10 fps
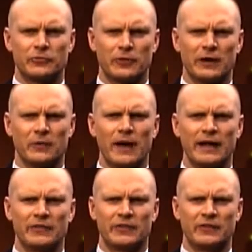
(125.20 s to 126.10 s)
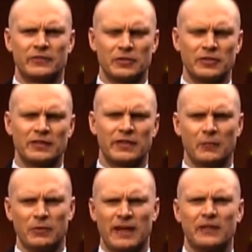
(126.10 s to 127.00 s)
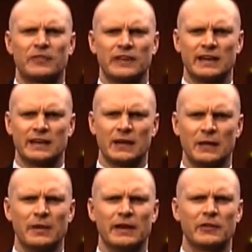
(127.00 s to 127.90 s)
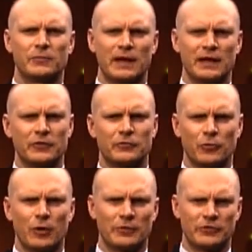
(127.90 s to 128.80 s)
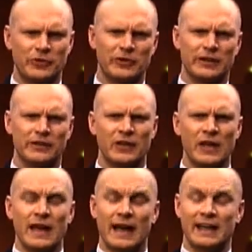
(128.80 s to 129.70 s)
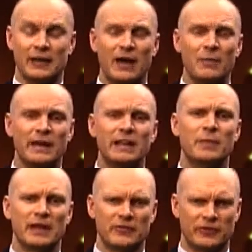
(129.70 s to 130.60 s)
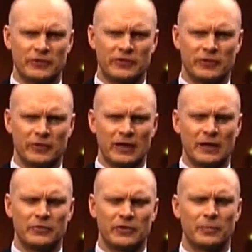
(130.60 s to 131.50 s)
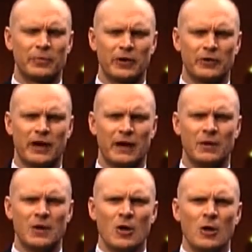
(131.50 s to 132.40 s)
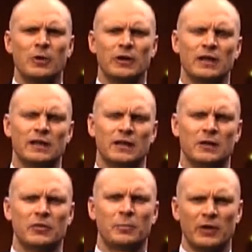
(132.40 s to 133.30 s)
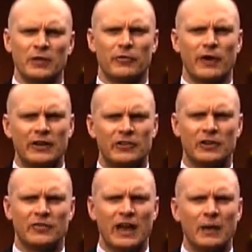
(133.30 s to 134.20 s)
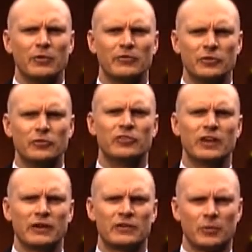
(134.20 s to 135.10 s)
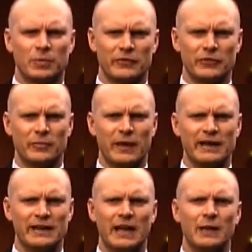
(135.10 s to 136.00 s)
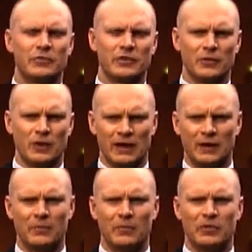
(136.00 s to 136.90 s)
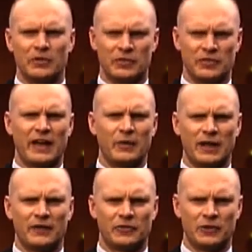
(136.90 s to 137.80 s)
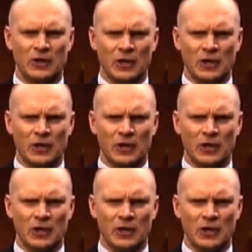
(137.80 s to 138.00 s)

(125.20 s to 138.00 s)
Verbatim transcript: straight away is, is to think that without seeing and, and being explained the true opportunities, uh, and there are many benefits to, um, to the program, but uh, the proliferation of a number of new generic top-level domain names um, that, that, they would have to